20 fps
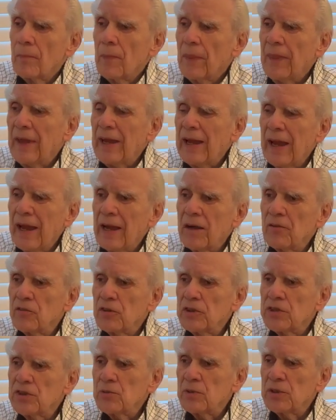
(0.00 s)
The
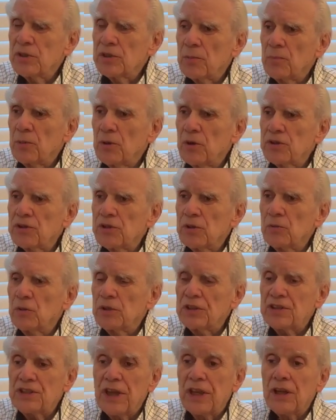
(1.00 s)
average was a person
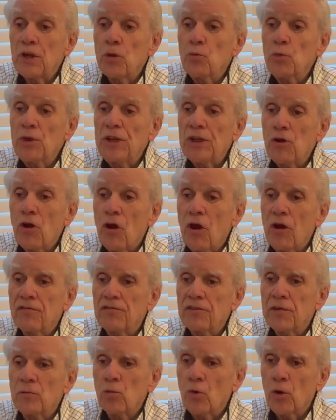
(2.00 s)
would take a week off
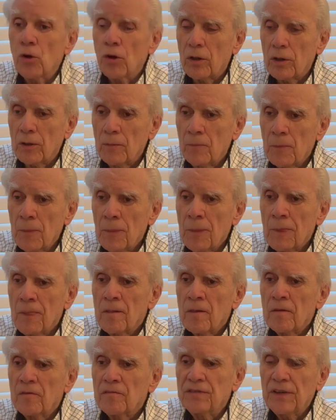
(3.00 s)
from work,
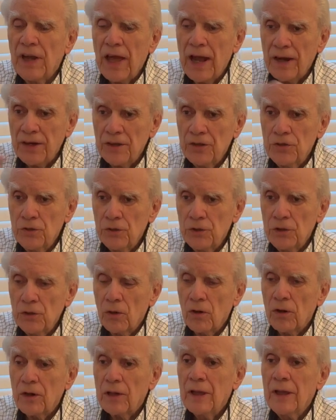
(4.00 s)
fly to New
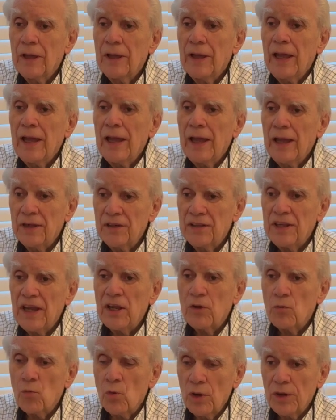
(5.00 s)
York, and
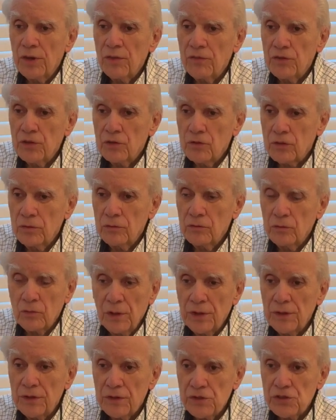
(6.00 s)
take one of the
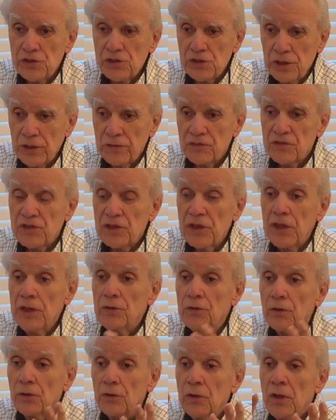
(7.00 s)
one of the ships,
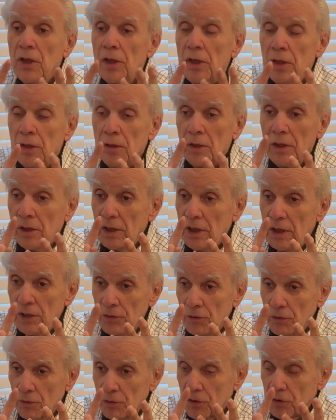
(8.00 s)
either
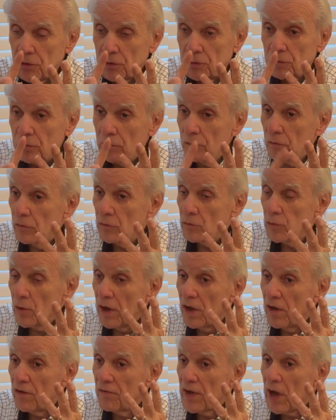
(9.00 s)
either the
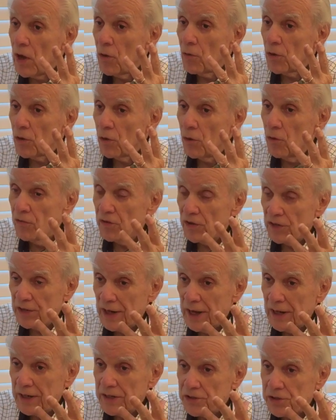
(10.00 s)
12-hour
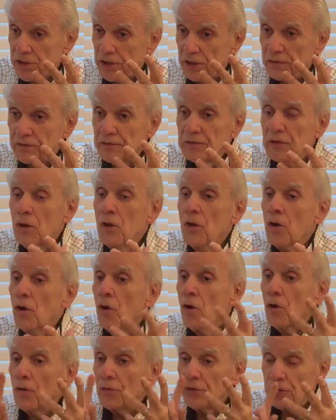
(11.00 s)
overnight shift
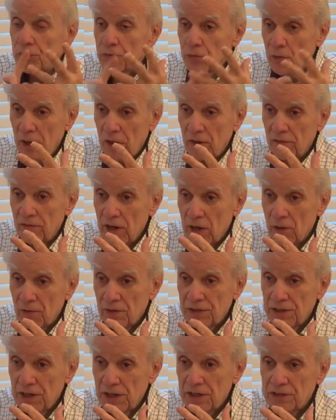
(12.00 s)
or the 12 hour
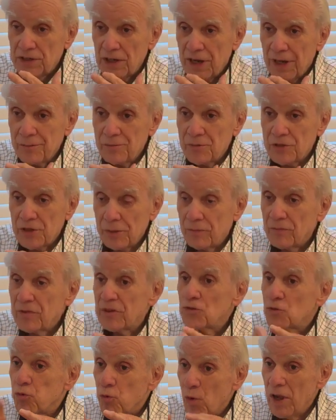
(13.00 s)
daytime shift. A
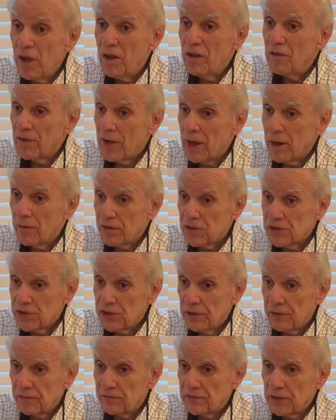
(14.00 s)
12 hour
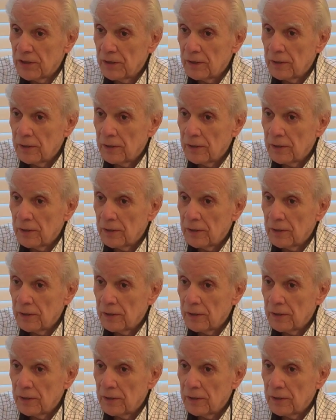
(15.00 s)
shift,